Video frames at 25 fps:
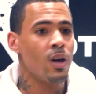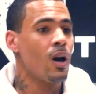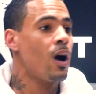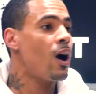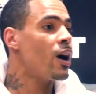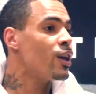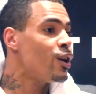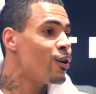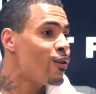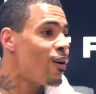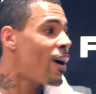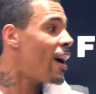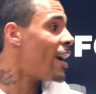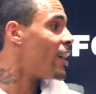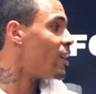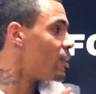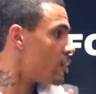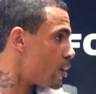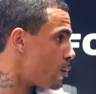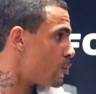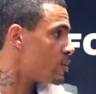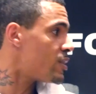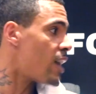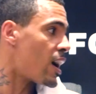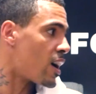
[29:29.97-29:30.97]
Are you right?
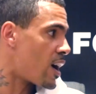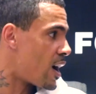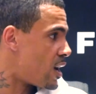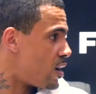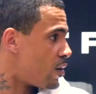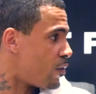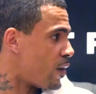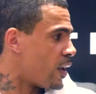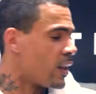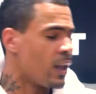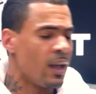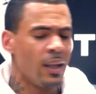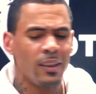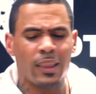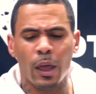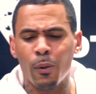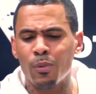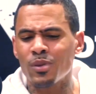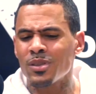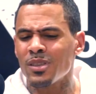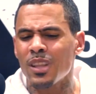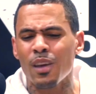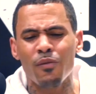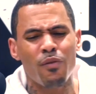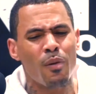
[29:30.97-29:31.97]
It was that kind of thing. They
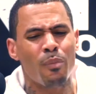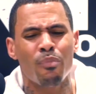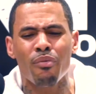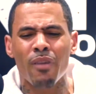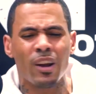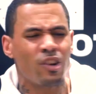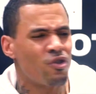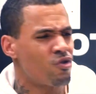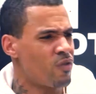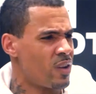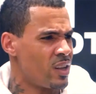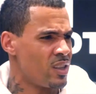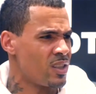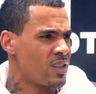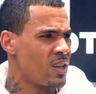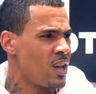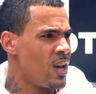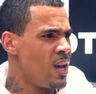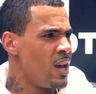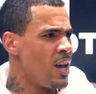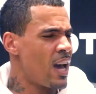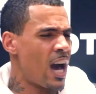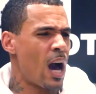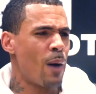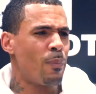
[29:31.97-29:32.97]
was never brethrens,
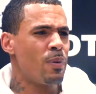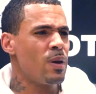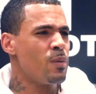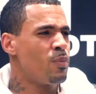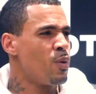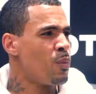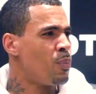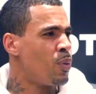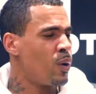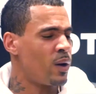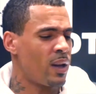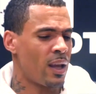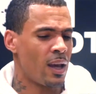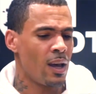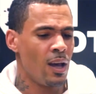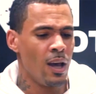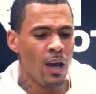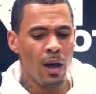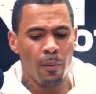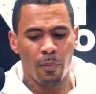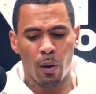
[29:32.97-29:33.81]
how people put it.